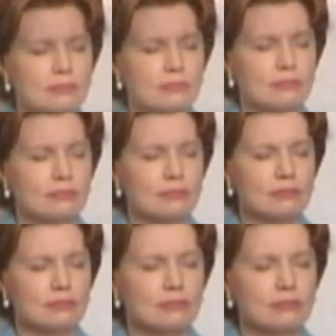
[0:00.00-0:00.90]

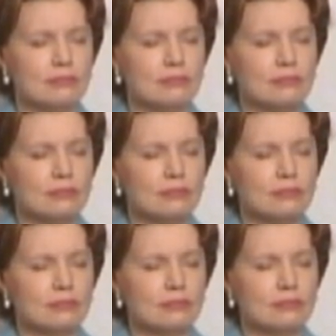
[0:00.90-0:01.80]

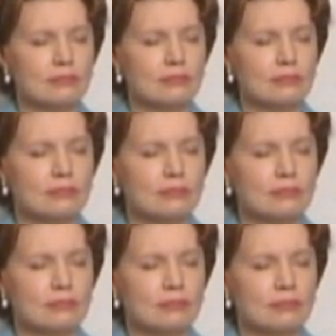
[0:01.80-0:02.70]

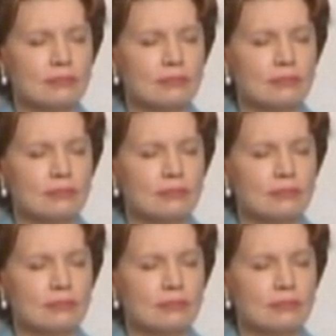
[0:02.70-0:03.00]
(no one is talking)